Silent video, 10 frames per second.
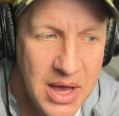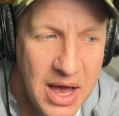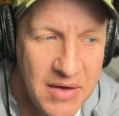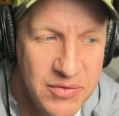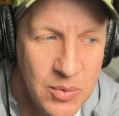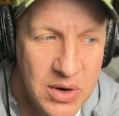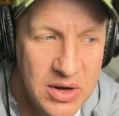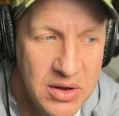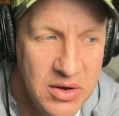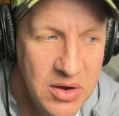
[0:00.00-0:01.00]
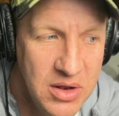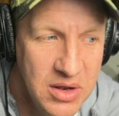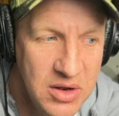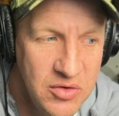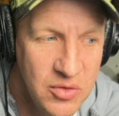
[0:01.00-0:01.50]
If you want to
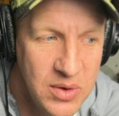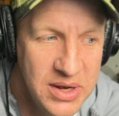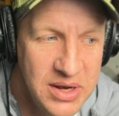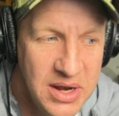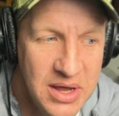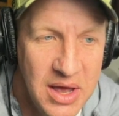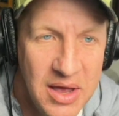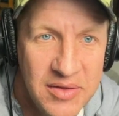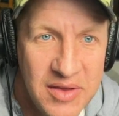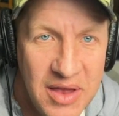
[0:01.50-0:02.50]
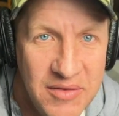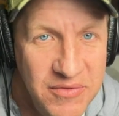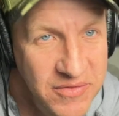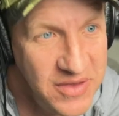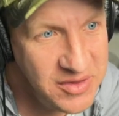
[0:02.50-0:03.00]
join us on
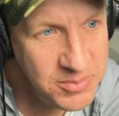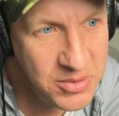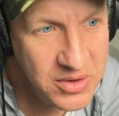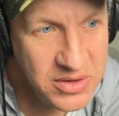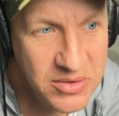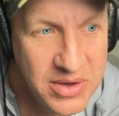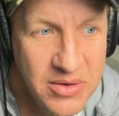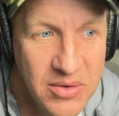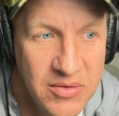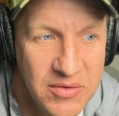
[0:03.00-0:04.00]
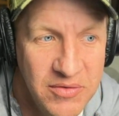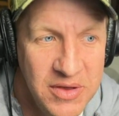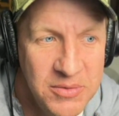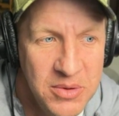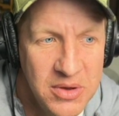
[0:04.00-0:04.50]
Facebook, you can go over to
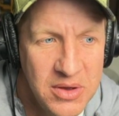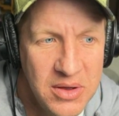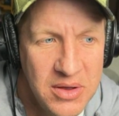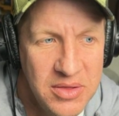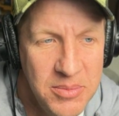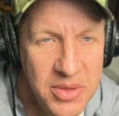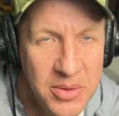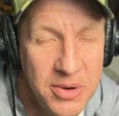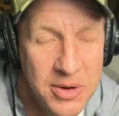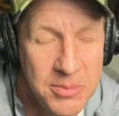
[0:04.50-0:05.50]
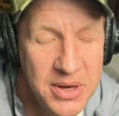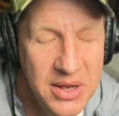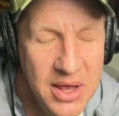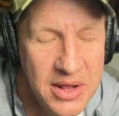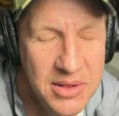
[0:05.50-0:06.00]
Facebook, the Miller Park Minute
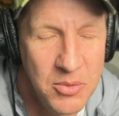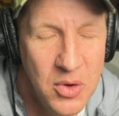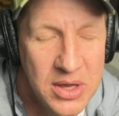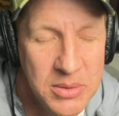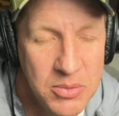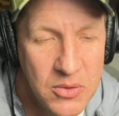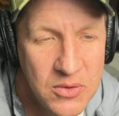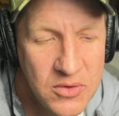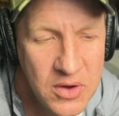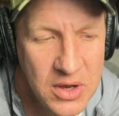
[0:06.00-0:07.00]
and the Milwaukee Brewers.